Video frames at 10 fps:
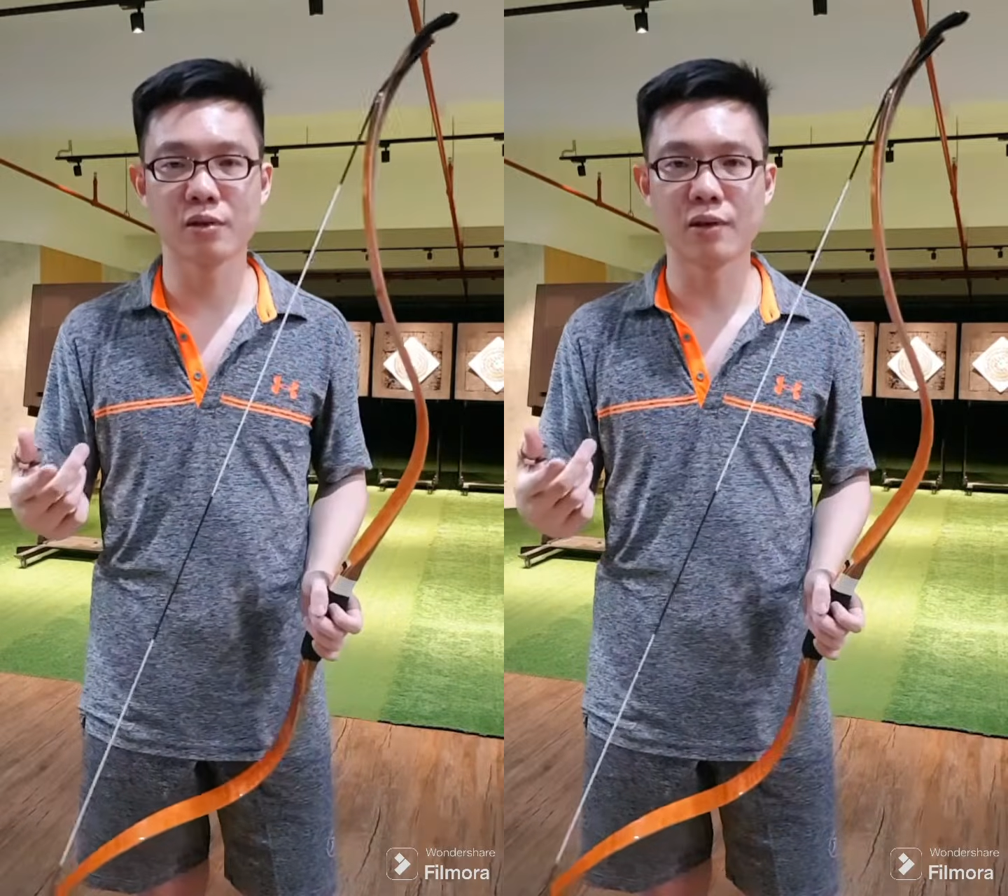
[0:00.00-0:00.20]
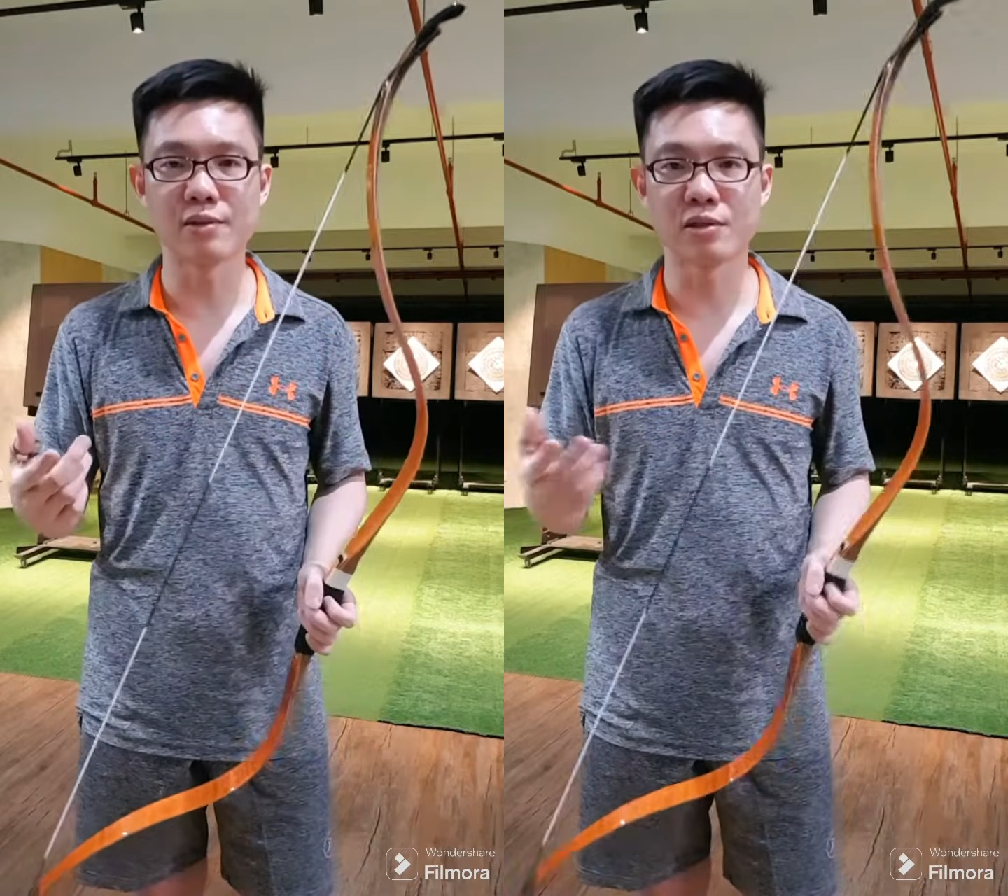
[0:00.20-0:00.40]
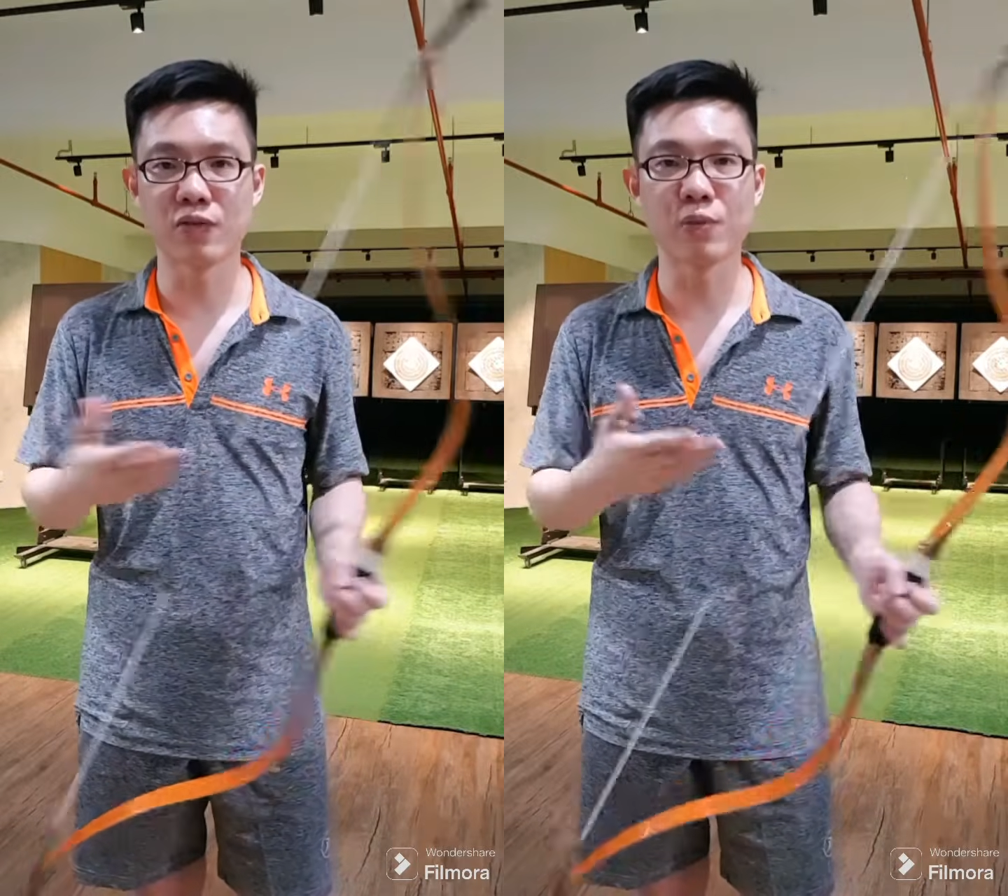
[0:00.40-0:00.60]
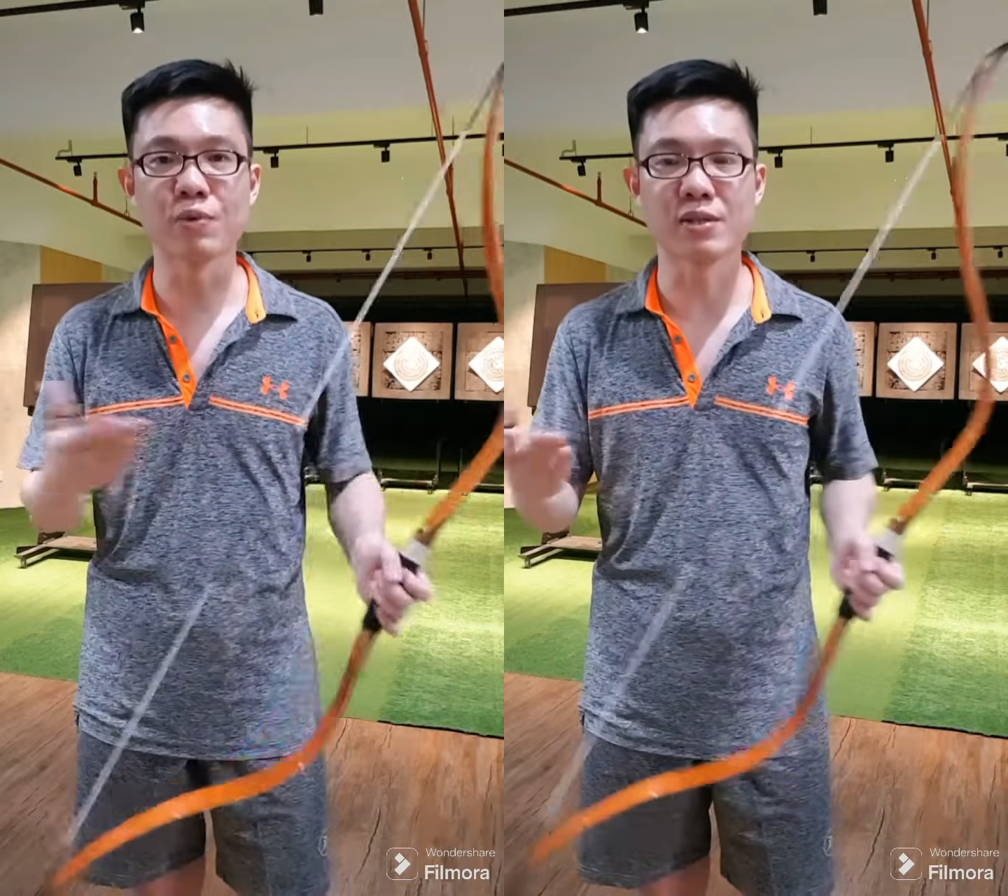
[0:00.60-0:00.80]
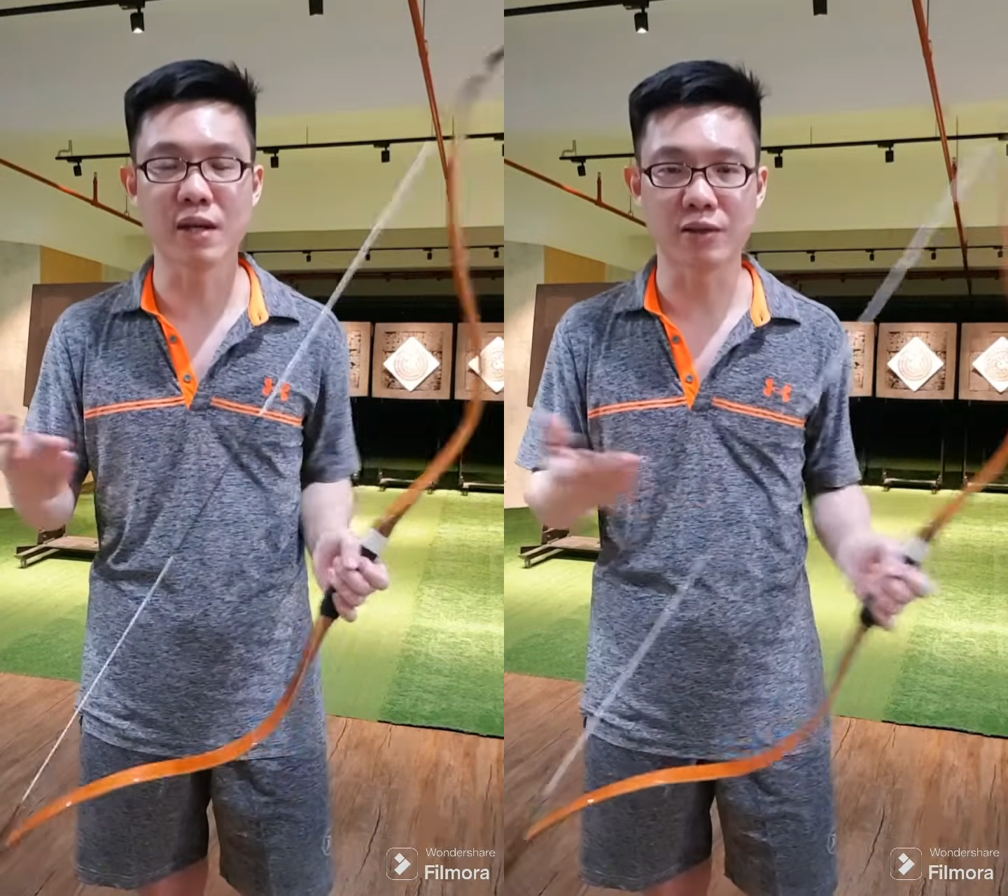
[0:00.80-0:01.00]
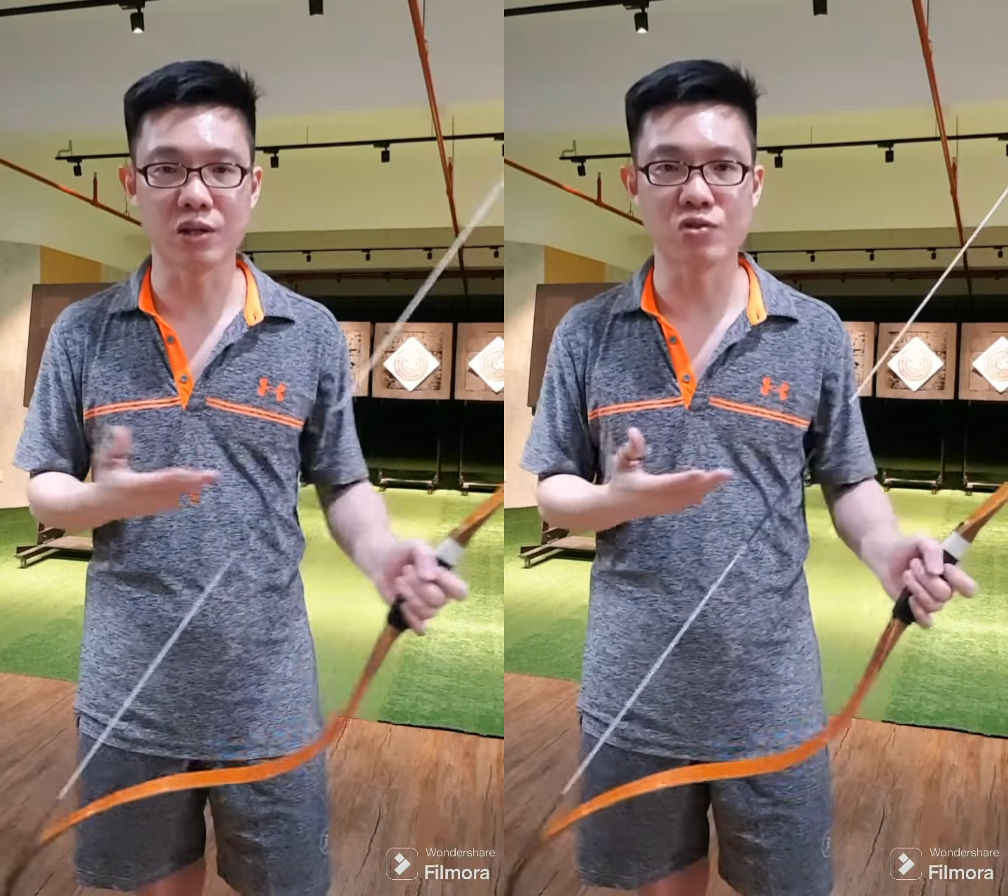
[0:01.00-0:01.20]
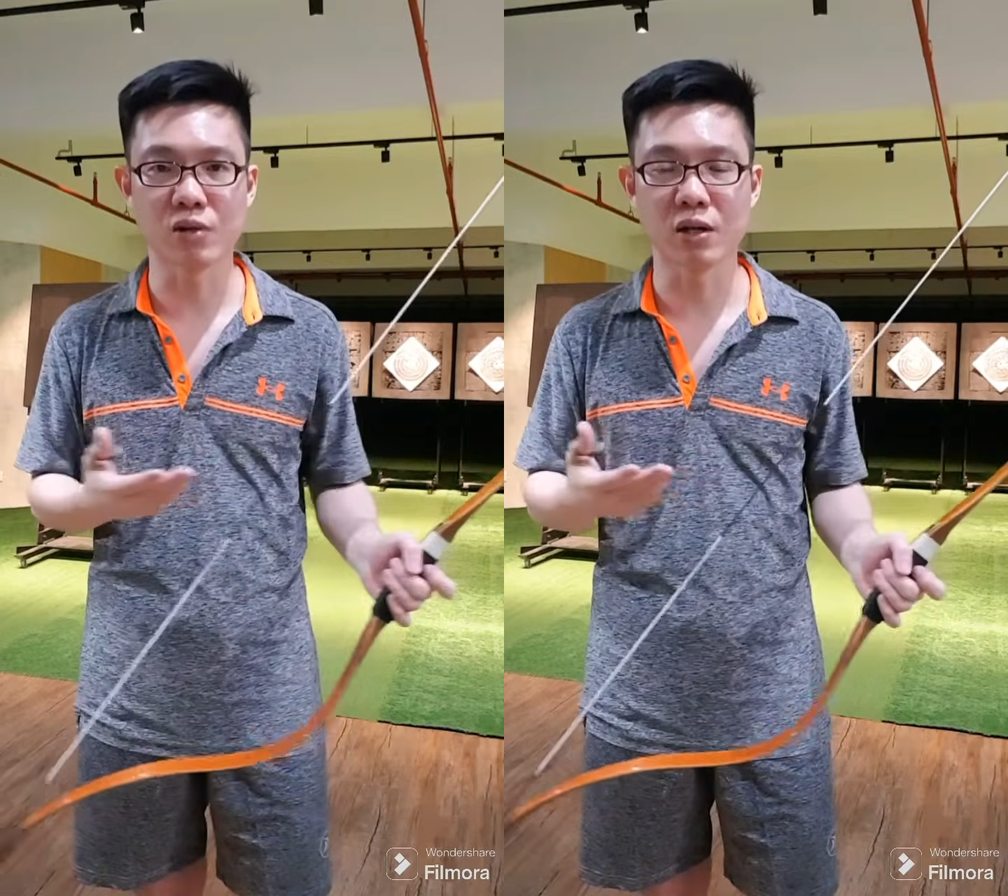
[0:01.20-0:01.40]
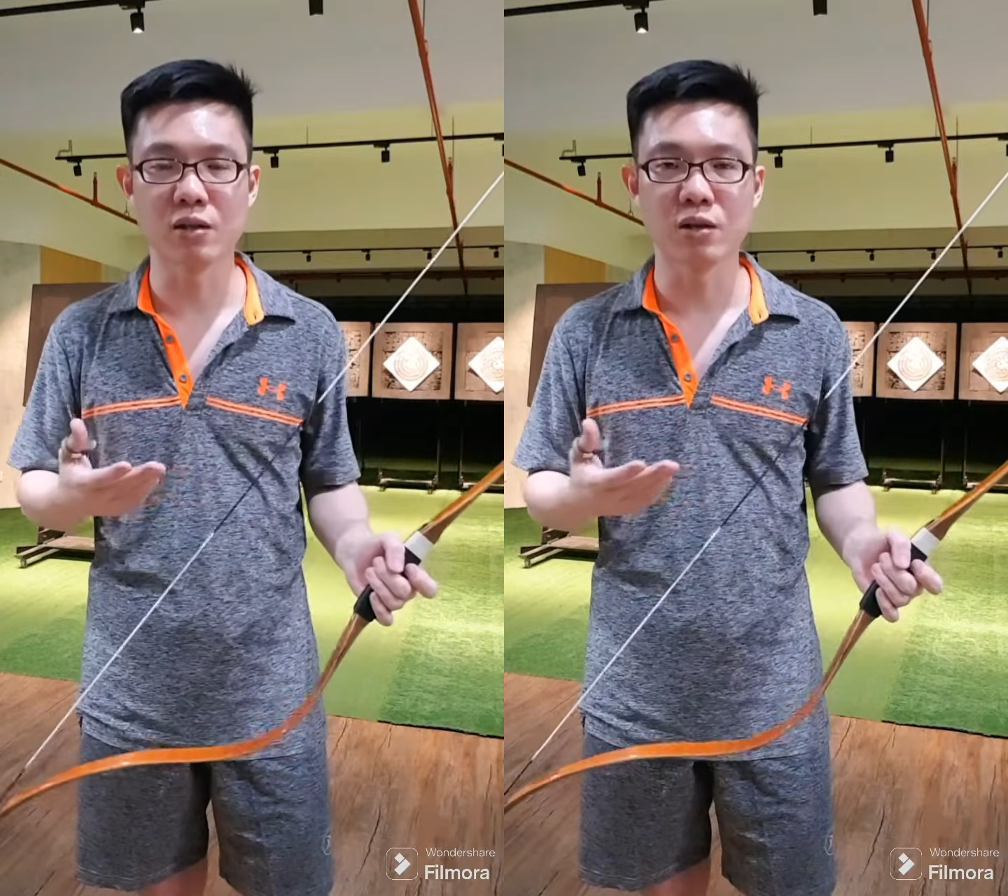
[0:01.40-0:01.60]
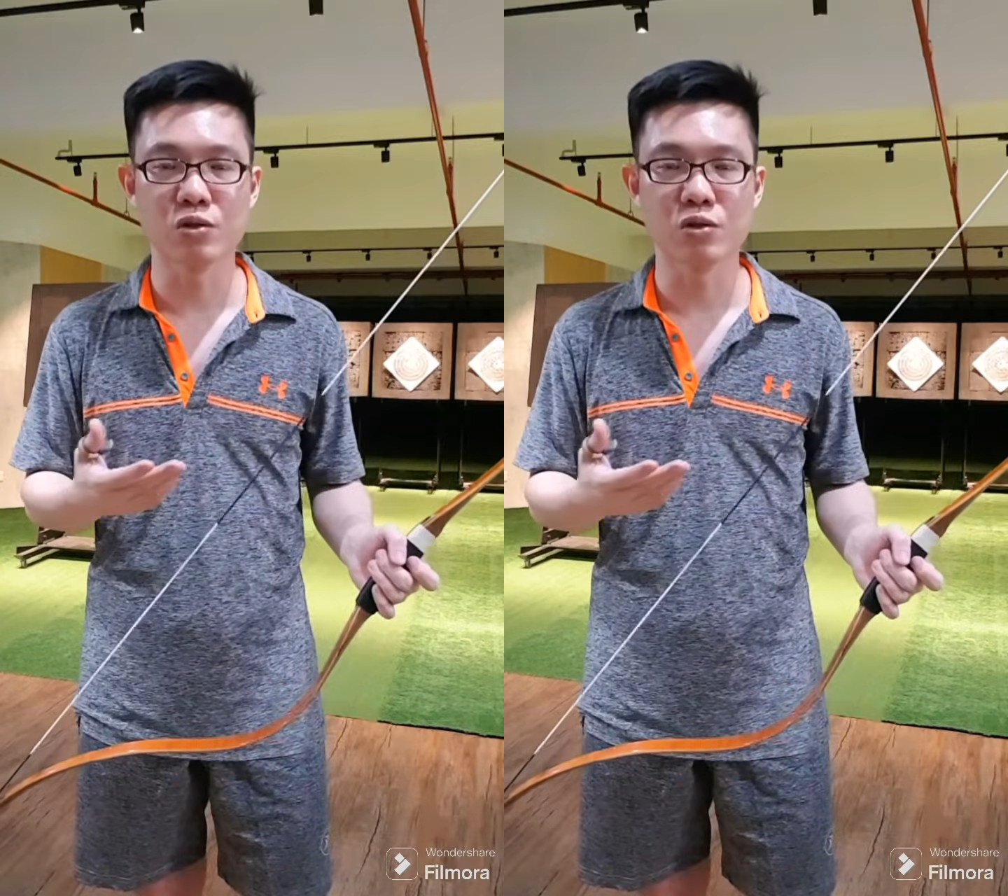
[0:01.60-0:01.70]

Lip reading: is different percentage, right?